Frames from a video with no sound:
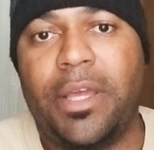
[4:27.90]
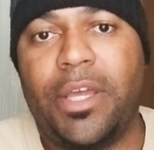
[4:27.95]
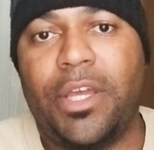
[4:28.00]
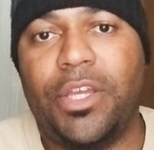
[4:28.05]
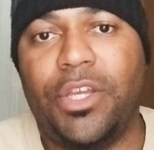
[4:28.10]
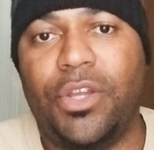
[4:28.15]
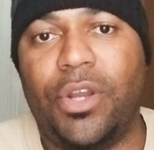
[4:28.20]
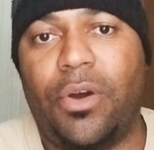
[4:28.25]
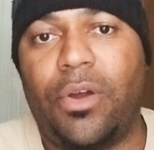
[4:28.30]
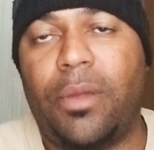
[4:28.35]

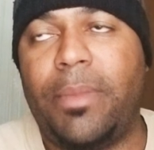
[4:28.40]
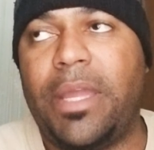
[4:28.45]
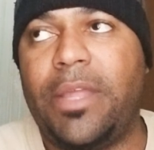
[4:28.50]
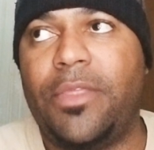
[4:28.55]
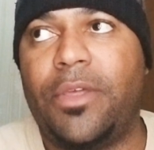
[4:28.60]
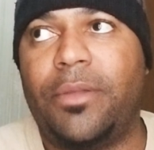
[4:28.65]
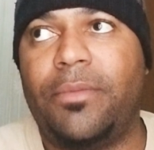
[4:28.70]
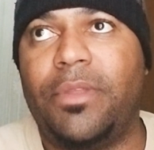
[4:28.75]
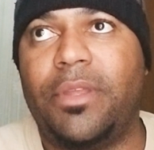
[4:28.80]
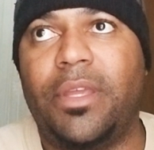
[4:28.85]
You know what I mean?
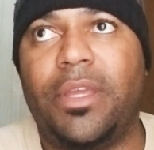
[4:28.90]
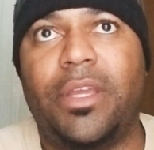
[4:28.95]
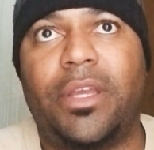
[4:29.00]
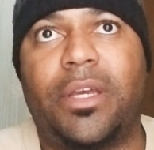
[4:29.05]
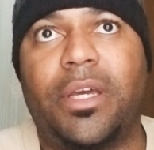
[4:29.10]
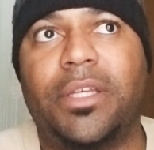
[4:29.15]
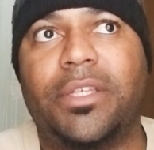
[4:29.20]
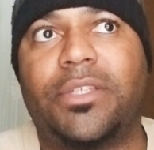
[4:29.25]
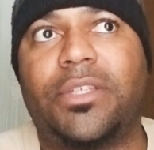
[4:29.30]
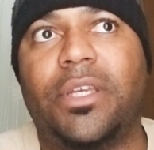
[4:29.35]

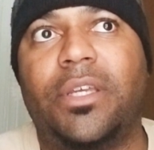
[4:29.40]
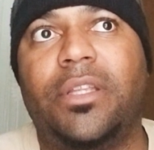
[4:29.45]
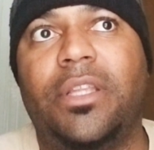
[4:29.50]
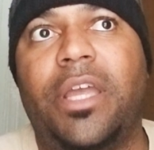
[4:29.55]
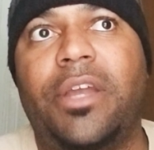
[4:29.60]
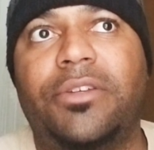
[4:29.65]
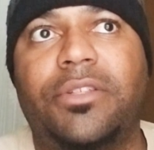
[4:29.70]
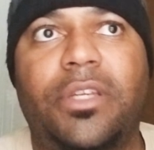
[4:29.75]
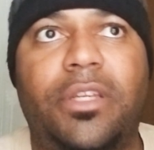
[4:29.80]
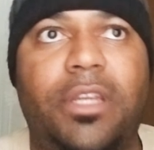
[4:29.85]
Because
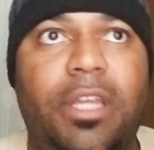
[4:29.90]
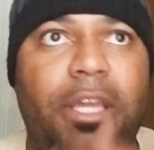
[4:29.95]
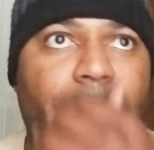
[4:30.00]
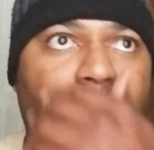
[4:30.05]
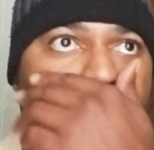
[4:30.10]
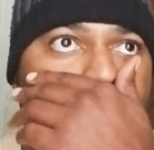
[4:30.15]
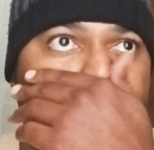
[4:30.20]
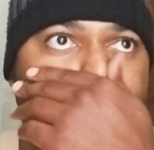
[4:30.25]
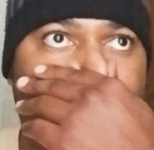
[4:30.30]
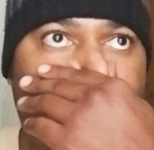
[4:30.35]
here's the
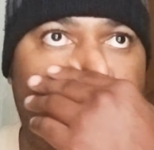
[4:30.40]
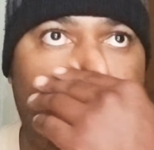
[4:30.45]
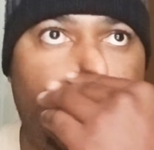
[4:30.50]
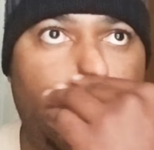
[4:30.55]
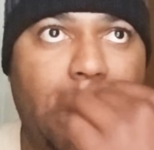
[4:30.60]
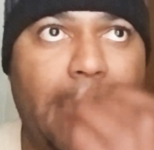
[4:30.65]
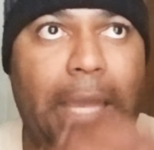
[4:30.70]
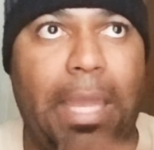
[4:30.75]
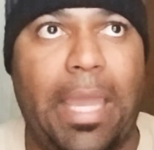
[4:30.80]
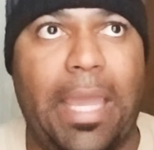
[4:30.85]
deal.
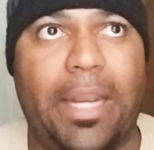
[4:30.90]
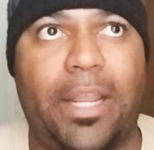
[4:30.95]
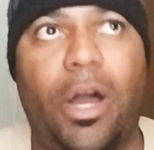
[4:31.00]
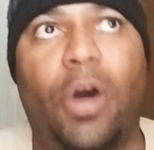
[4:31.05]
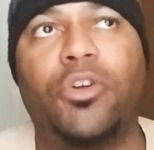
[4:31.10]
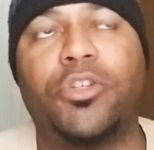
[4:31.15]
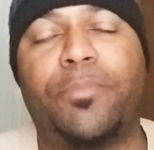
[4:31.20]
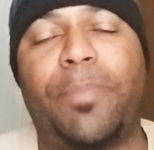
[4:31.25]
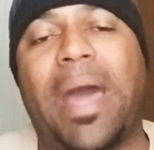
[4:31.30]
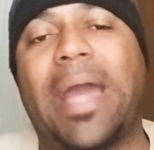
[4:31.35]
It
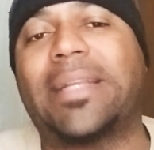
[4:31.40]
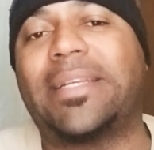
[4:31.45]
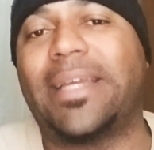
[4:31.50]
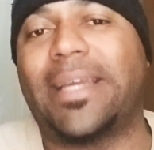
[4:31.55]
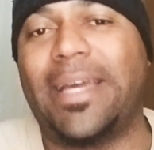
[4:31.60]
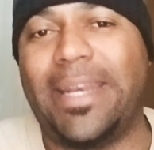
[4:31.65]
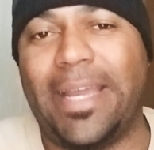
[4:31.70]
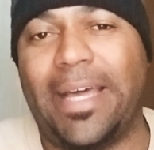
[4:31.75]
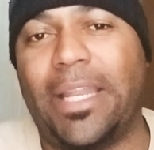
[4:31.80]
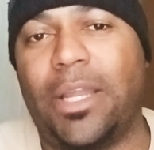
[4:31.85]
goes back to
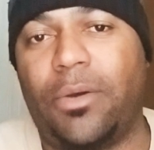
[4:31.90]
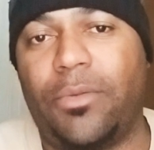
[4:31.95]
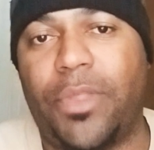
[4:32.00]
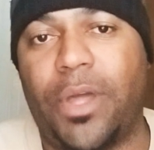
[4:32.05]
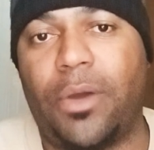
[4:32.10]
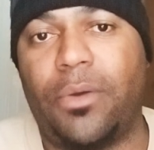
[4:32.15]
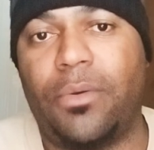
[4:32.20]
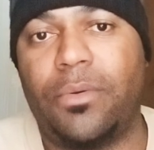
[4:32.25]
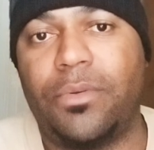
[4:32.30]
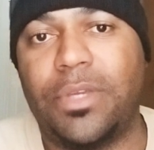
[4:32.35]
Canelo,
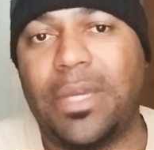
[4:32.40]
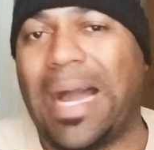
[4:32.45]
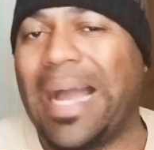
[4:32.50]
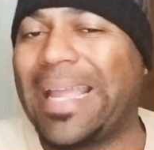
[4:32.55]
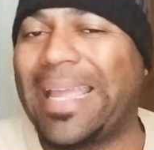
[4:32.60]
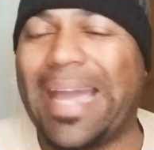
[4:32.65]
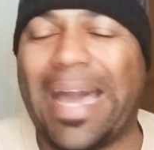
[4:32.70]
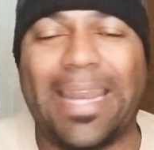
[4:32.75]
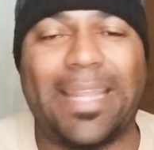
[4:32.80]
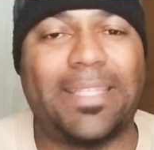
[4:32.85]
though. Yeah, I
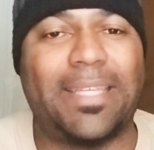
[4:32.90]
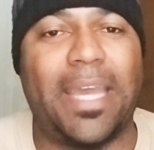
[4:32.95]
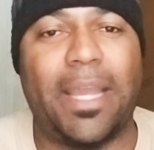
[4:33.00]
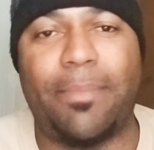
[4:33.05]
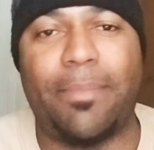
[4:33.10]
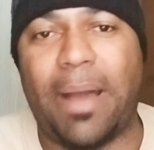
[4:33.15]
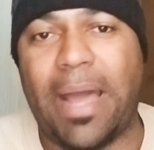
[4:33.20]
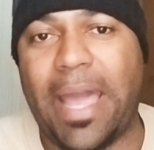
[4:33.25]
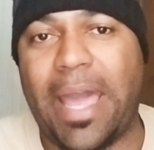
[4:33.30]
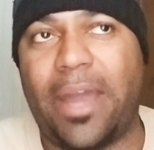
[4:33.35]
got to take
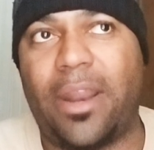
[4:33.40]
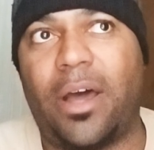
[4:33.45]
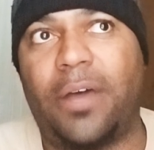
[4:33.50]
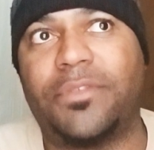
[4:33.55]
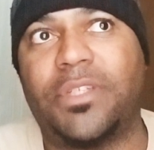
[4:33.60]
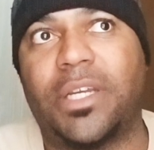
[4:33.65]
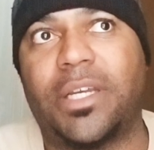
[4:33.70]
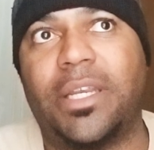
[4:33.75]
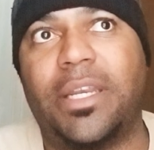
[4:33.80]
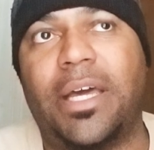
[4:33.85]
my hat off
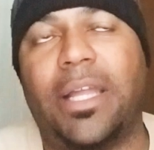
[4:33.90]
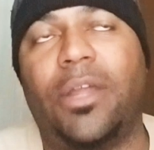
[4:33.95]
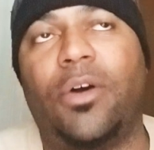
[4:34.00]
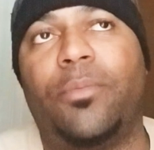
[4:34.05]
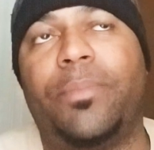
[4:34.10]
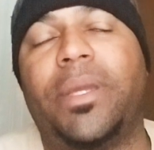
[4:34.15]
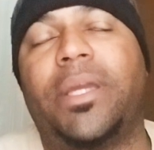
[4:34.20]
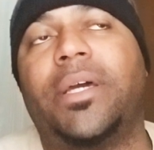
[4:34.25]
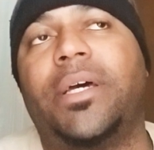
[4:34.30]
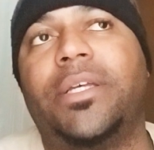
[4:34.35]
to Canelo
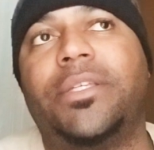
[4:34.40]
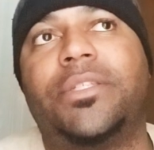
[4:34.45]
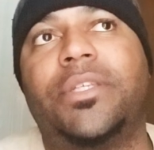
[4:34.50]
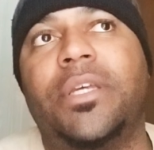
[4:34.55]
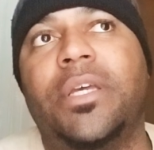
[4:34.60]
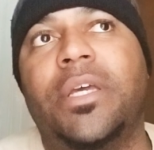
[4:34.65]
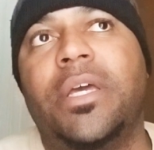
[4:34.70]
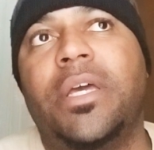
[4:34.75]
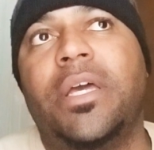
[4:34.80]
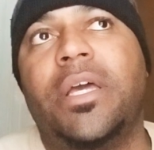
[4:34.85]
because
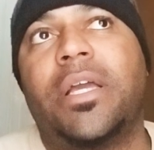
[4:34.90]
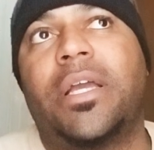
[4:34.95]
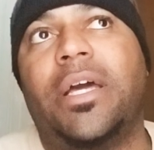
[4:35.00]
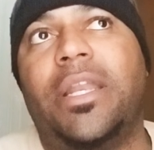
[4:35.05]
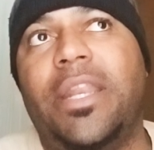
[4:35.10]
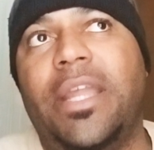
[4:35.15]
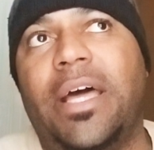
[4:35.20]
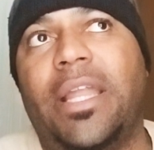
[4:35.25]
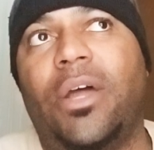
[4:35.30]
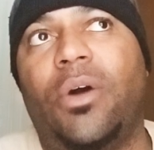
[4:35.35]

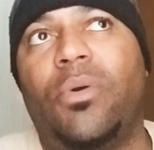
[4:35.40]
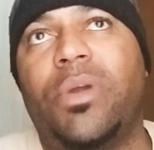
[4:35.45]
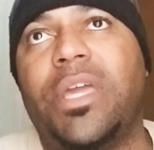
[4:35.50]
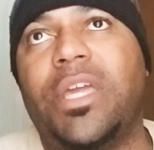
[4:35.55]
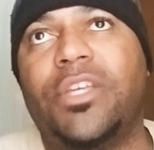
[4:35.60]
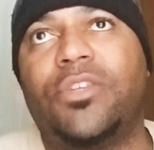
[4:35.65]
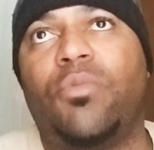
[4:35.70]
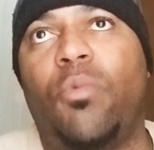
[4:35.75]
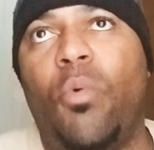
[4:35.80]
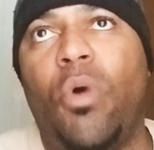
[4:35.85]
Canelo
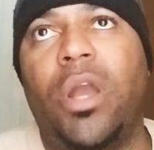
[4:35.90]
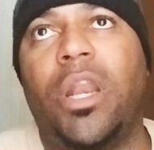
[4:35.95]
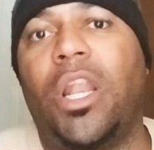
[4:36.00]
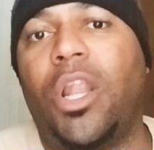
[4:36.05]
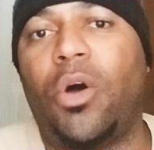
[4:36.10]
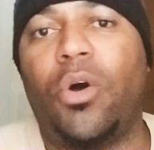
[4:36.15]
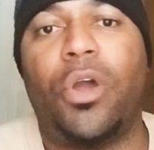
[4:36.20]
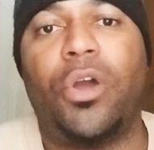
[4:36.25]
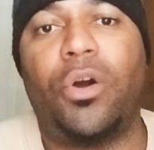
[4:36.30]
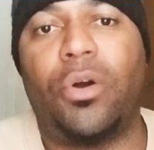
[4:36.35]
is one
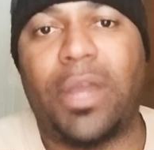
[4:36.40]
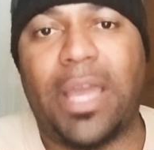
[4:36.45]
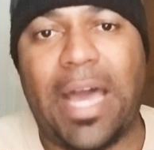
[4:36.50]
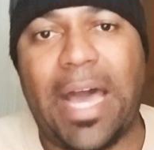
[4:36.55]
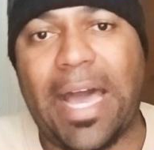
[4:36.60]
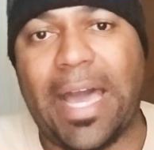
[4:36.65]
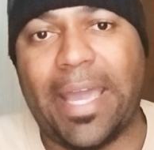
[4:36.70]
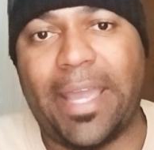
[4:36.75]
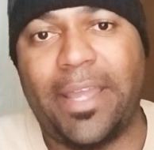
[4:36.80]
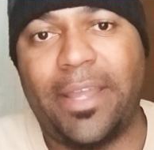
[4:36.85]
loyal
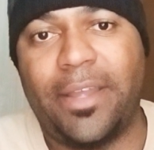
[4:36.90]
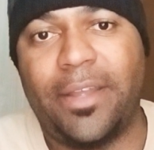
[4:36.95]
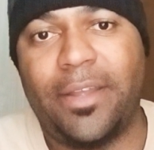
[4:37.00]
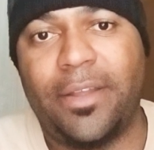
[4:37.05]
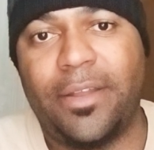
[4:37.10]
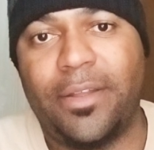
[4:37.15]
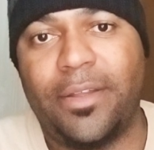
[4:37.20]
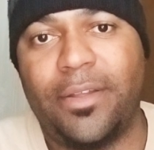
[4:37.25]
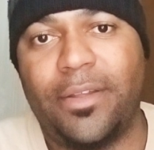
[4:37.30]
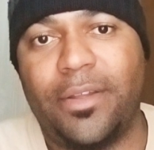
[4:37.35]
guy.
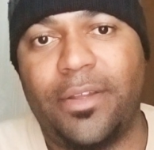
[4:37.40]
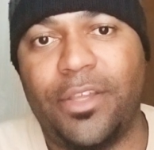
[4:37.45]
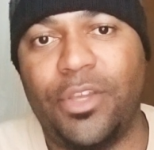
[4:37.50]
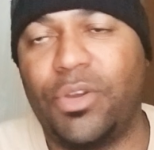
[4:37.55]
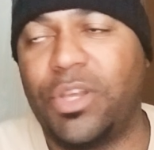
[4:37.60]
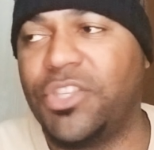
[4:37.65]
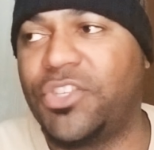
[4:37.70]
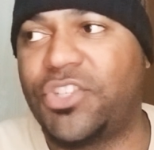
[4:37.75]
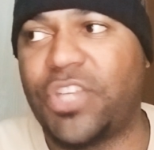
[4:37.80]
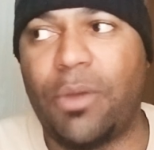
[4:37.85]
You
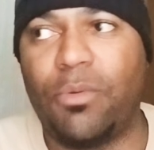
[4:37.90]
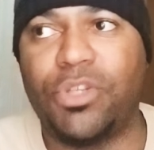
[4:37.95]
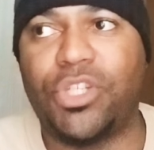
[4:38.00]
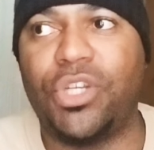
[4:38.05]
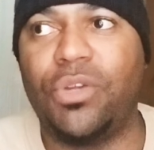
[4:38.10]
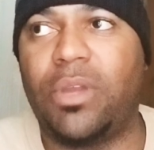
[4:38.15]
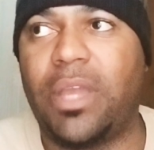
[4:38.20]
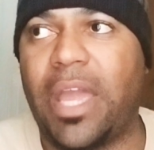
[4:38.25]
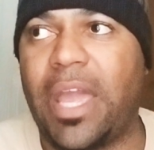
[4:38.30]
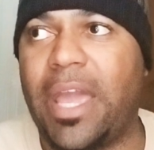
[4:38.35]
can say what
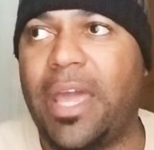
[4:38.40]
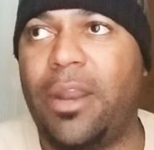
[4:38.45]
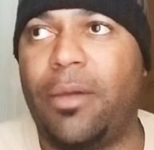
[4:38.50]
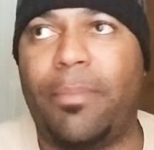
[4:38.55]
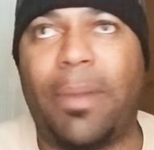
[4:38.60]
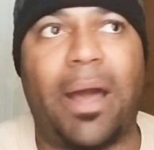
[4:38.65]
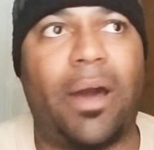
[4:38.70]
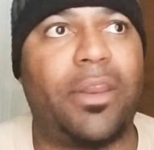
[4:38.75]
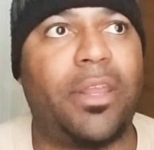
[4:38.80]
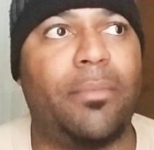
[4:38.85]
you can
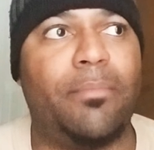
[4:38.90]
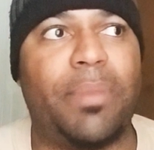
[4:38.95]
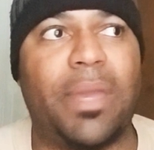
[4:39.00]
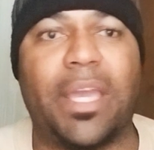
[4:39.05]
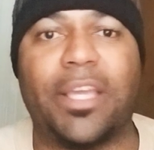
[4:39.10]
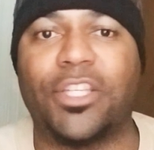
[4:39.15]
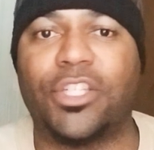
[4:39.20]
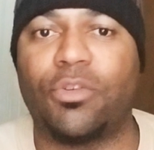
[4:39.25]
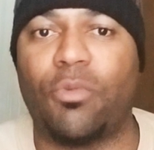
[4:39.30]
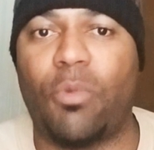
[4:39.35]
about him
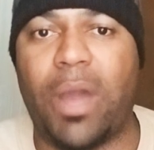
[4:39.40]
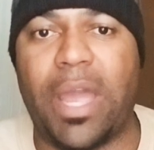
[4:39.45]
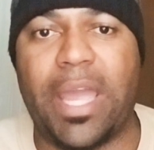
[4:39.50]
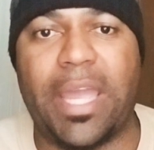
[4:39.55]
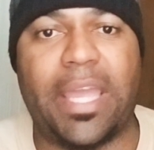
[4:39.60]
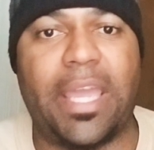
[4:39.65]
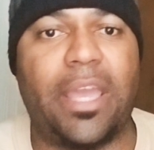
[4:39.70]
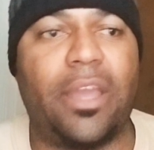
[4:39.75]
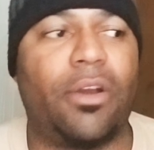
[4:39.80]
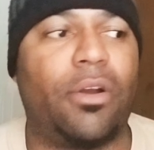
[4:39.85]
being
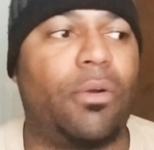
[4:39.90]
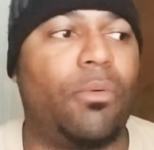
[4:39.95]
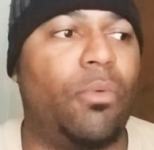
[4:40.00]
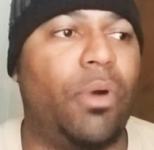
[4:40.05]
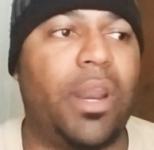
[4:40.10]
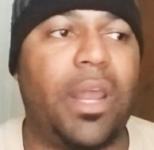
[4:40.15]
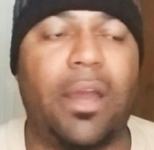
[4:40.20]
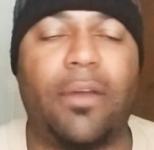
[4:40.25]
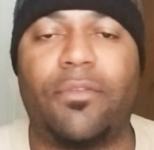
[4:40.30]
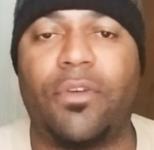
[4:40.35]
swanky or
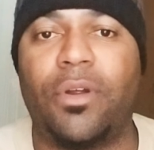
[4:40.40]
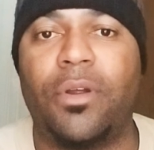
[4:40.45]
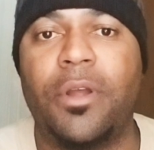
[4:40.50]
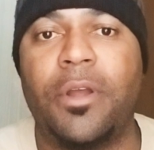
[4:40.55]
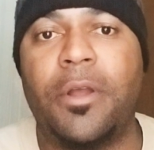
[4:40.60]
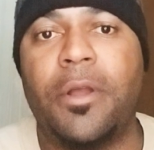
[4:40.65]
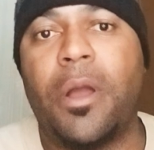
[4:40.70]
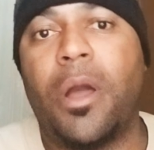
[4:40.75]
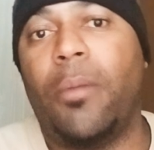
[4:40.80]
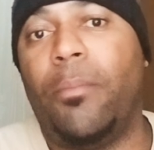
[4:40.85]
whatever,
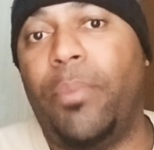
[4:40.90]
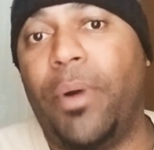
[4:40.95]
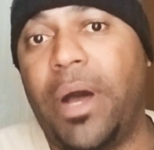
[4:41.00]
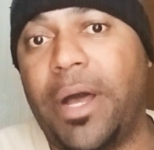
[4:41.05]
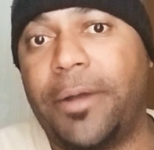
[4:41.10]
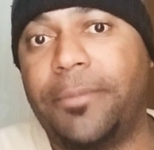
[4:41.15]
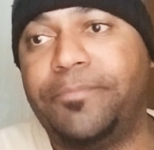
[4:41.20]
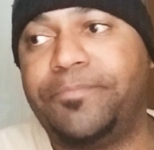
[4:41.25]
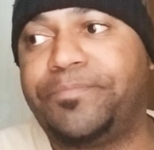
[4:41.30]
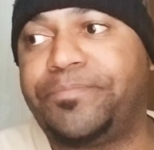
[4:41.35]

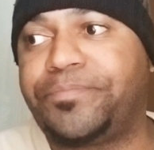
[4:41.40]
but